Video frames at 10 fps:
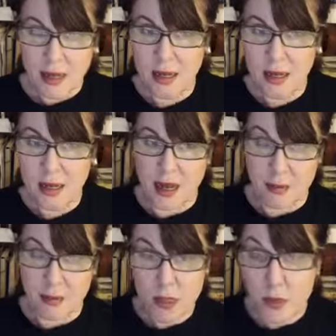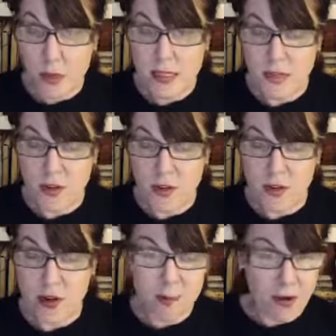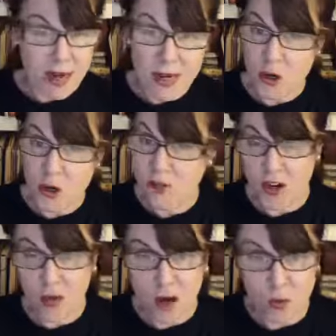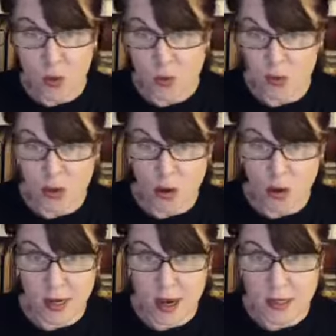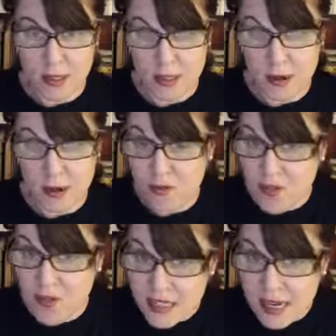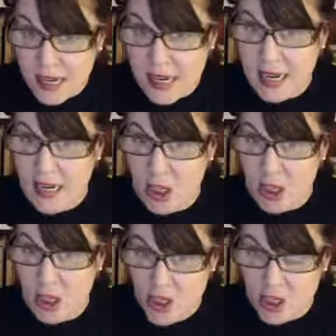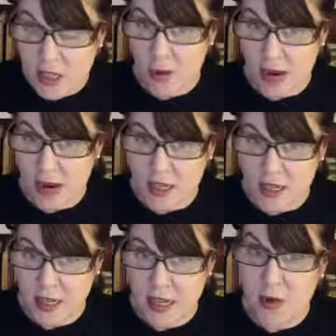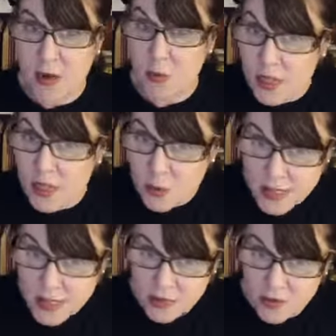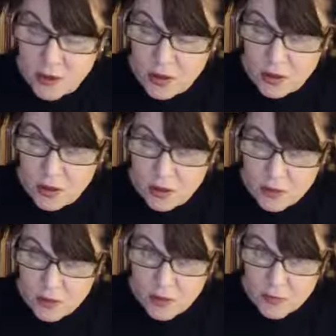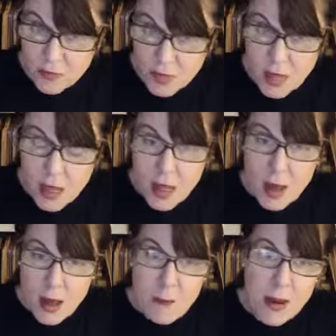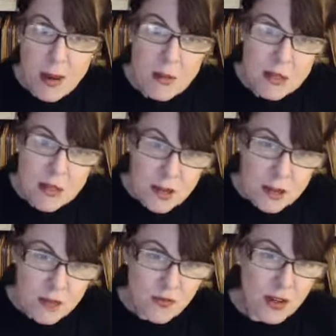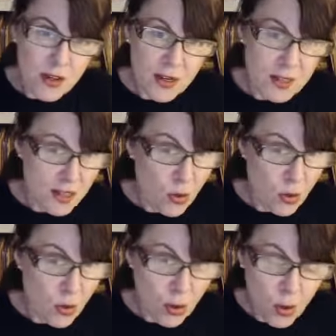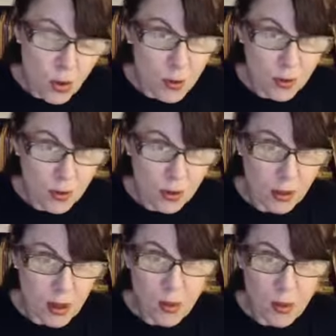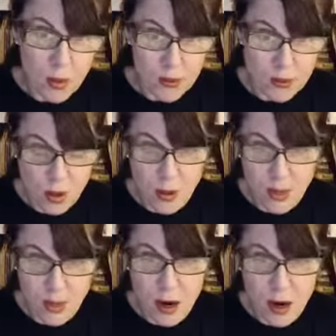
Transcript: I mean, it really was difficult. My brain couldn't figure out what was going on. So physically, logically, and rationally, it really was difficult. But I was also feeling so horrible about what was going on and